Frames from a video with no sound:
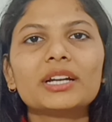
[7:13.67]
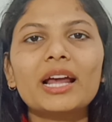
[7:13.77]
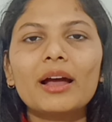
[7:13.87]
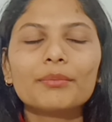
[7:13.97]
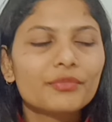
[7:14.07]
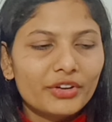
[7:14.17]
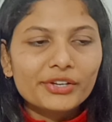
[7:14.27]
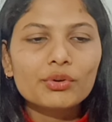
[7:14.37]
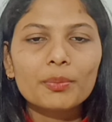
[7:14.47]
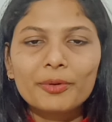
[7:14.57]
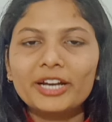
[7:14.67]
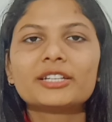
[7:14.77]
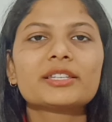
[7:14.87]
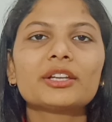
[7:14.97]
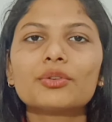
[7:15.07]
When you are
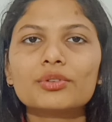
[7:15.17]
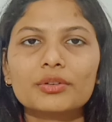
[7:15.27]
practicing